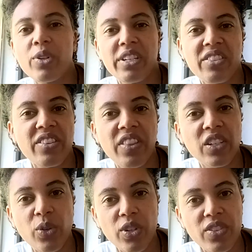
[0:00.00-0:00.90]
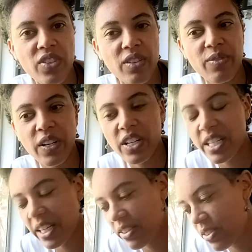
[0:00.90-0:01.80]
it is that they taught us in the fairy
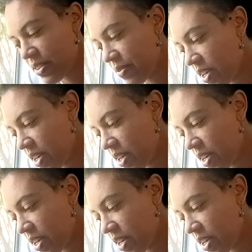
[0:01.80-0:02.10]
tales.